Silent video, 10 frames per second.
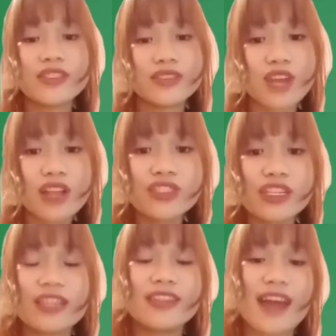
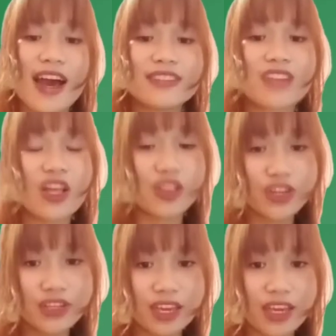Technology-enhanced
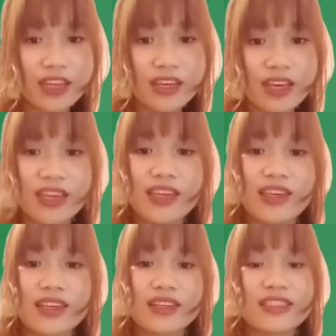learning
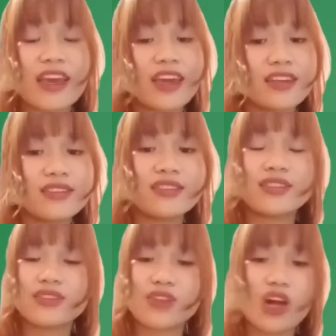is
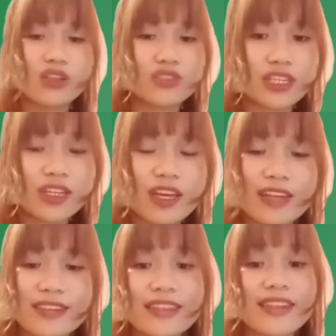any
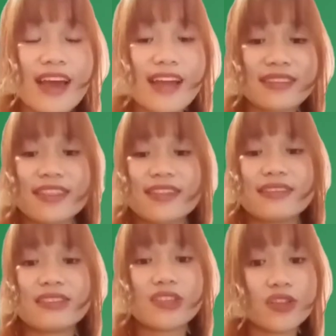technology that
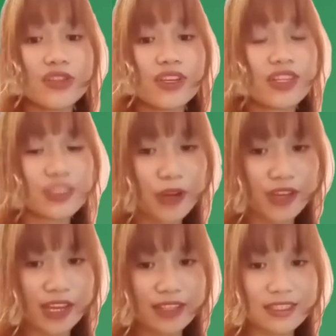enhances the learning
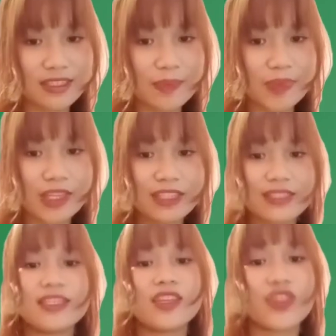experience.
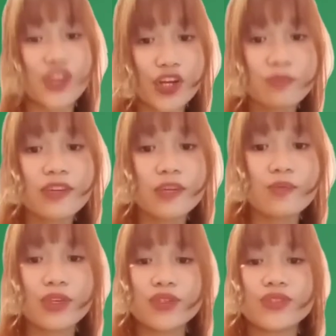The term
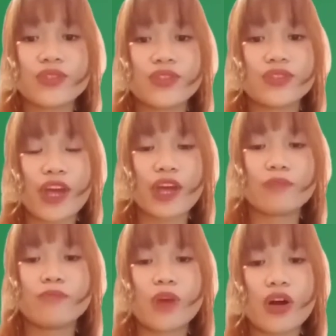can be used to
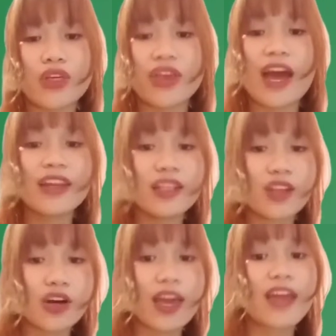describe both
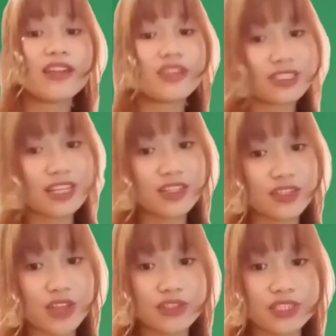analog and digital
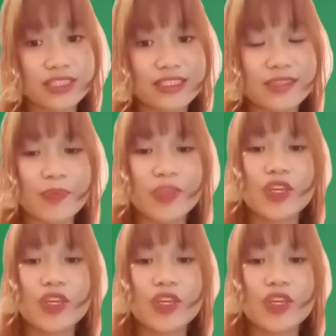technologies.